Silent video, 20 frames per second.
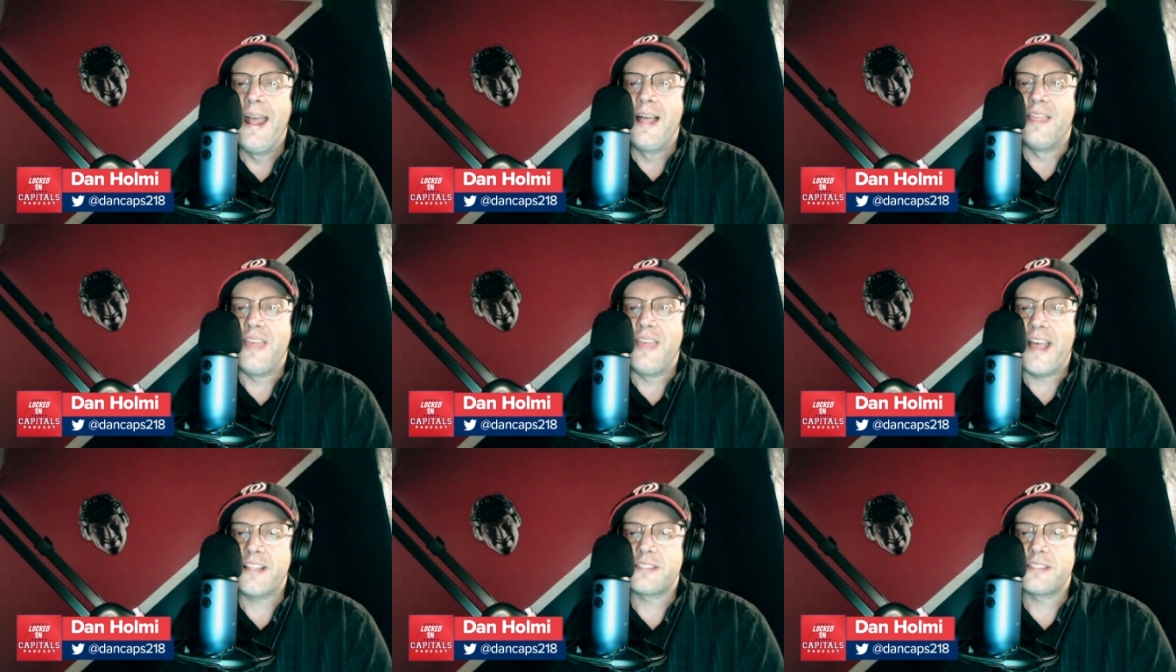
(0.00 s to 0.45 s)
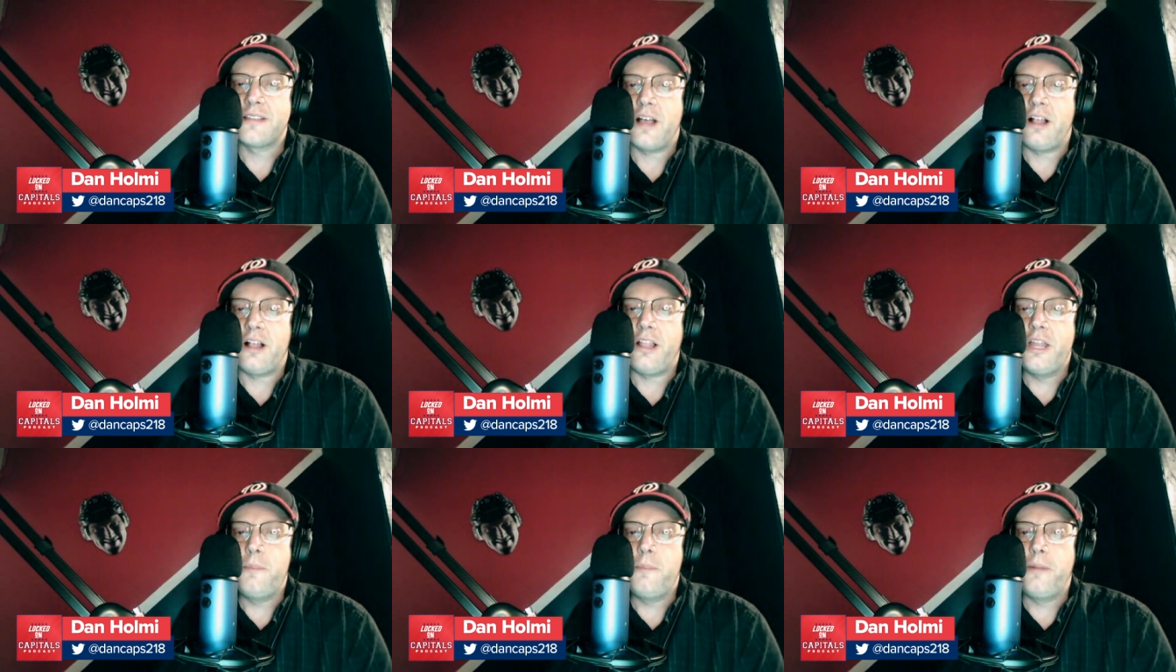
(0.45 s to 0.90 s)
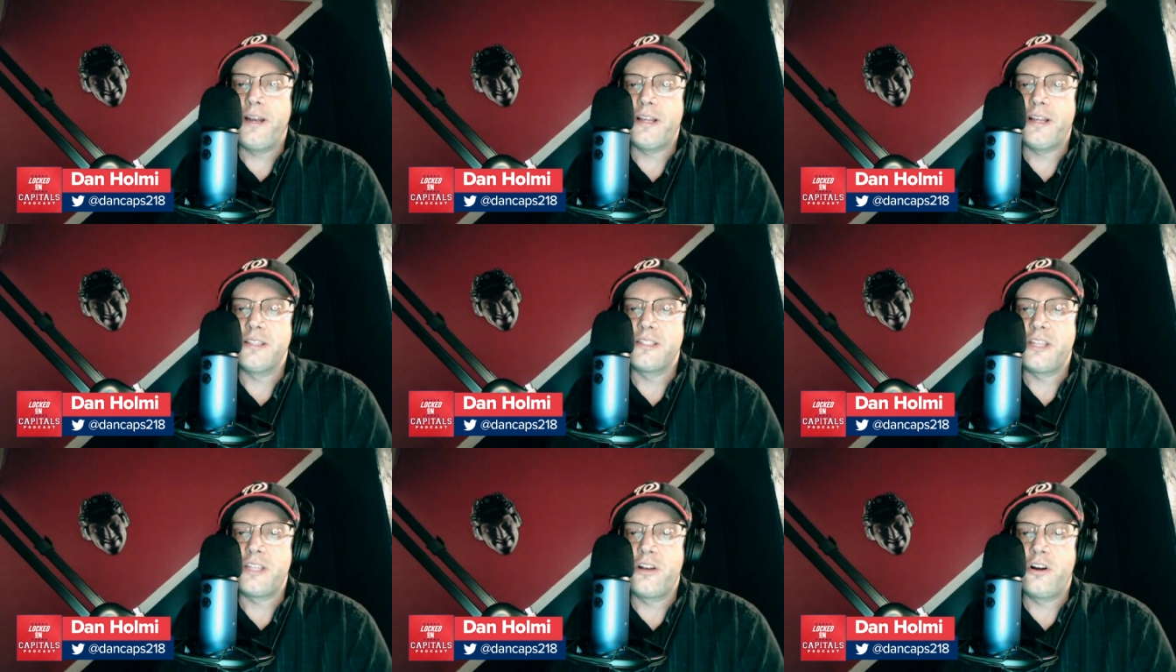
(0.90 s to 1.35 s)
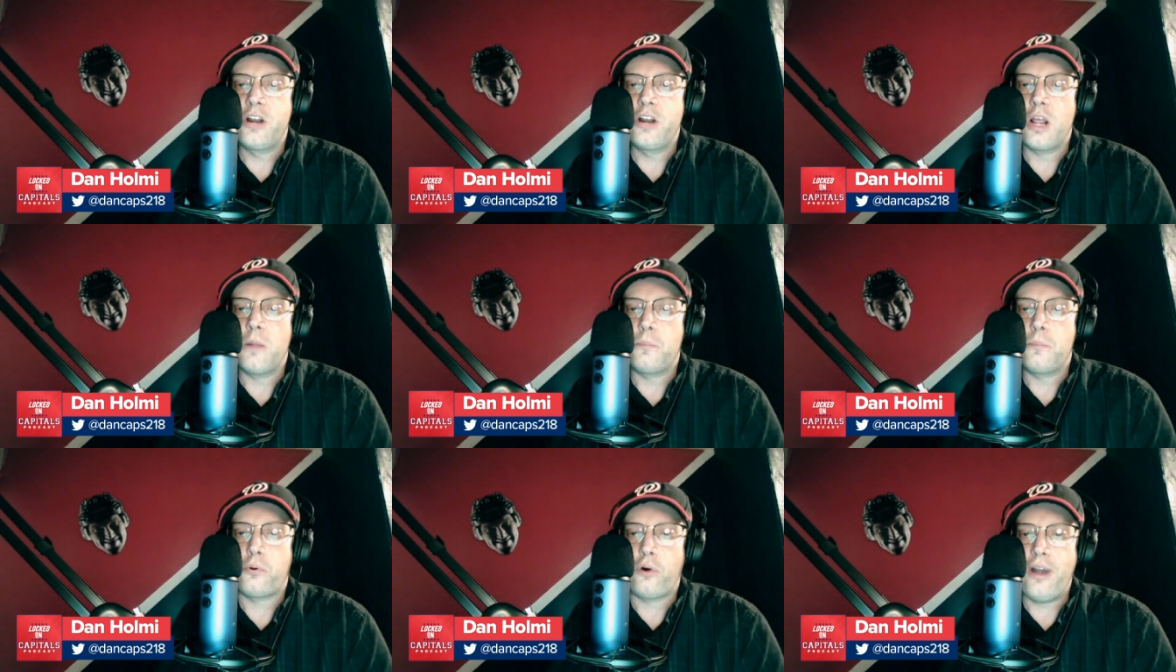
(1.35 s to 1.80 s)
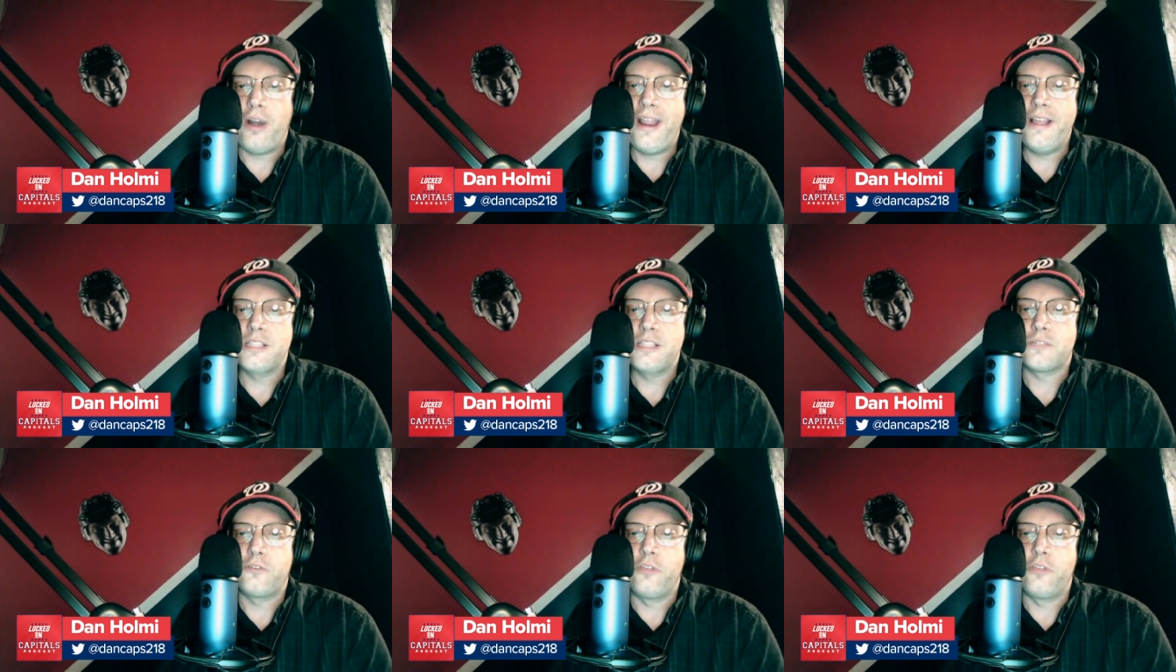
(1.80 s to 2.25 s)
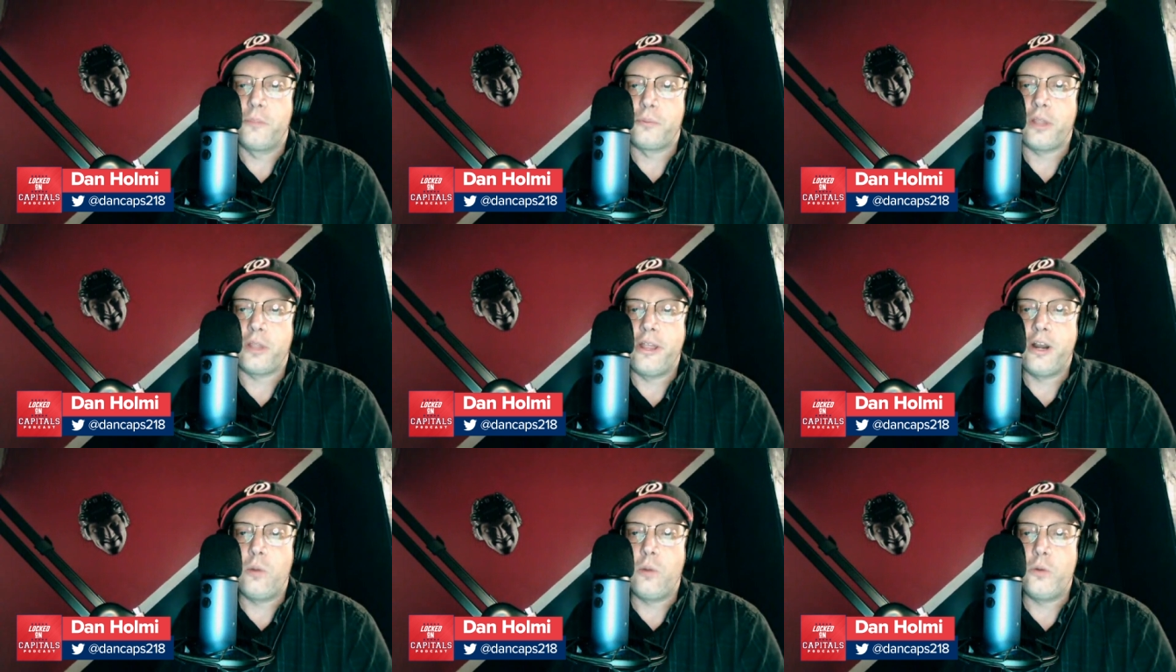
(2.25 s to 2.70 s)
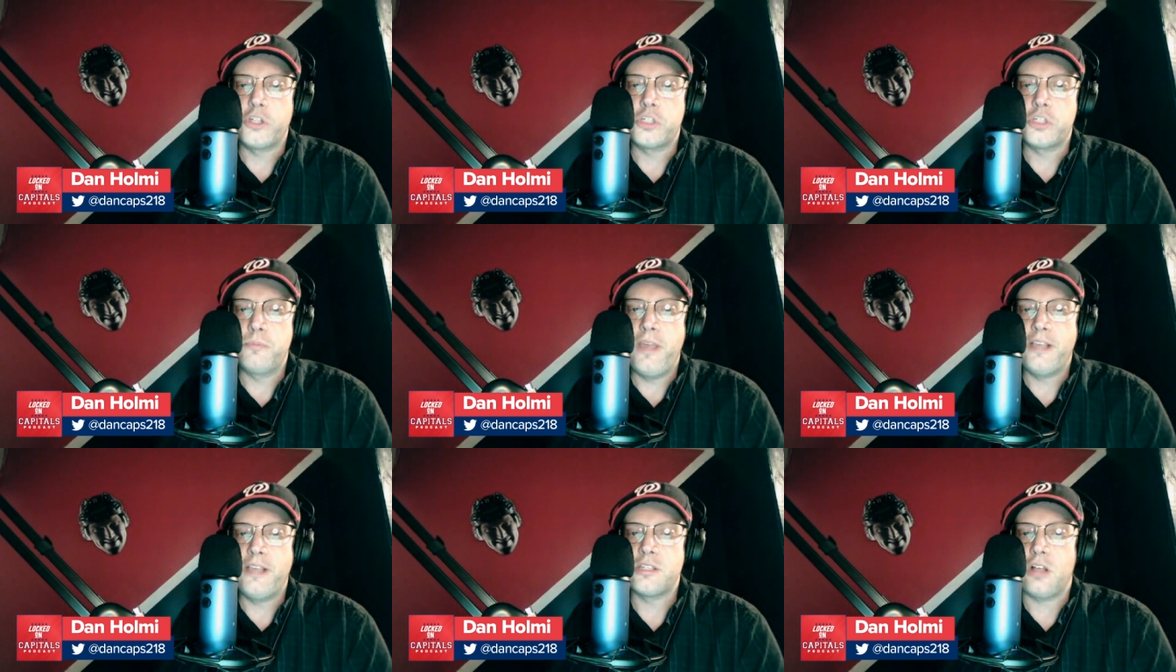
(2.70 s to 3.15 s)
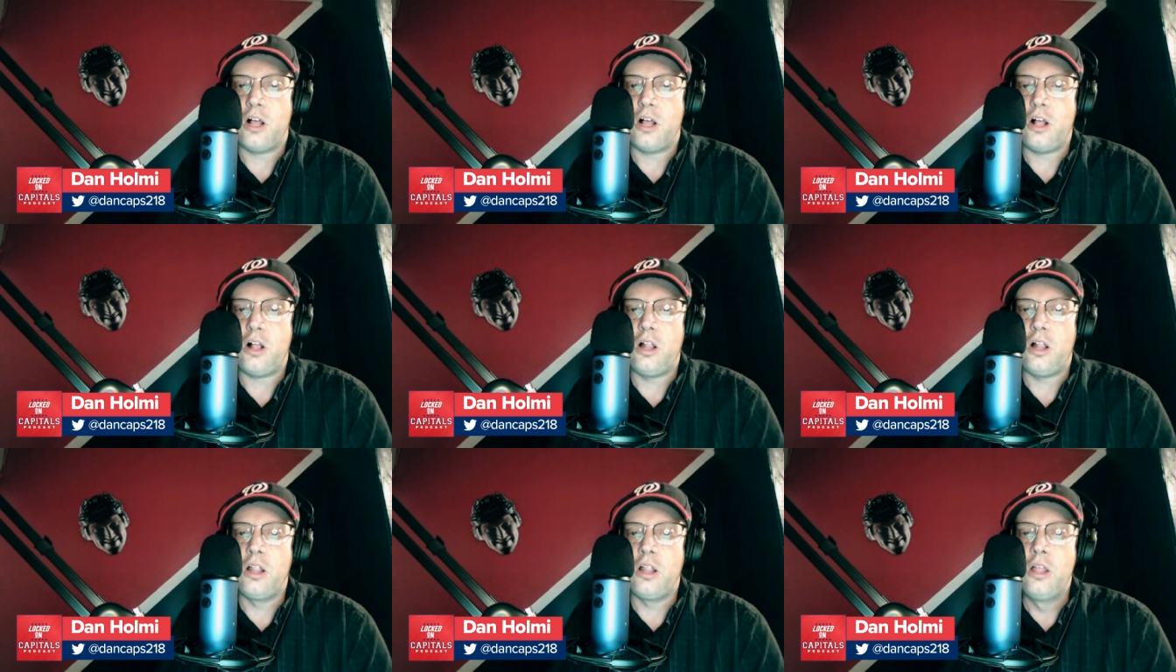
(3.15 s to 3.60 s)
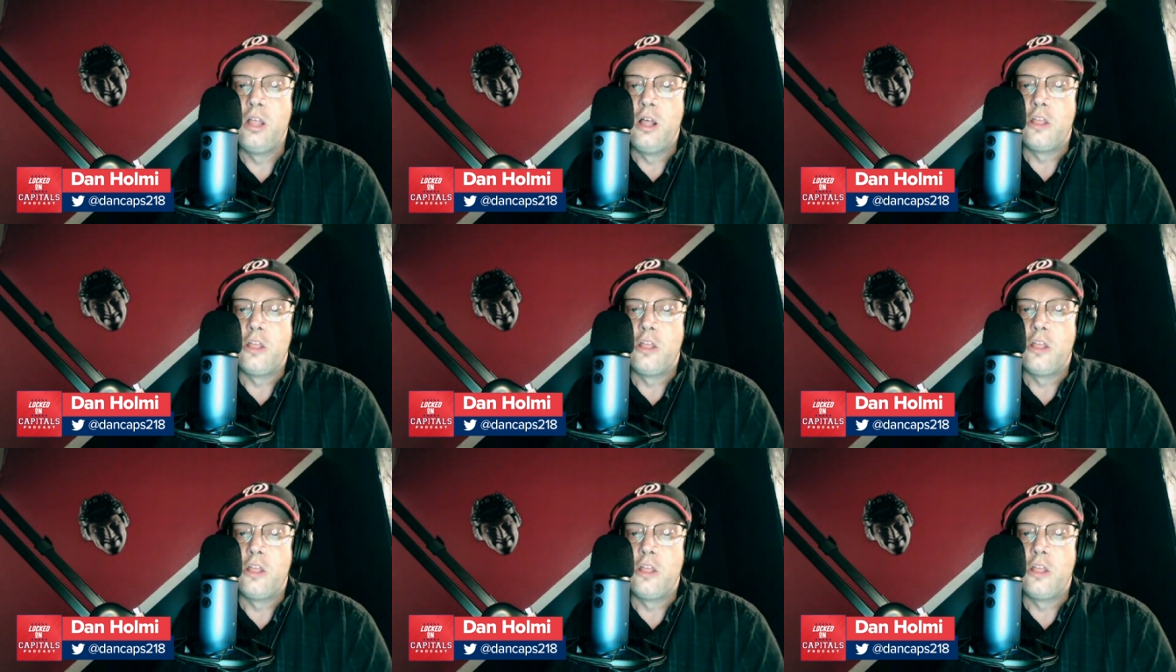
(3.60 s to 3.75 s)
That's solid, but considered a praise for the player, which makes all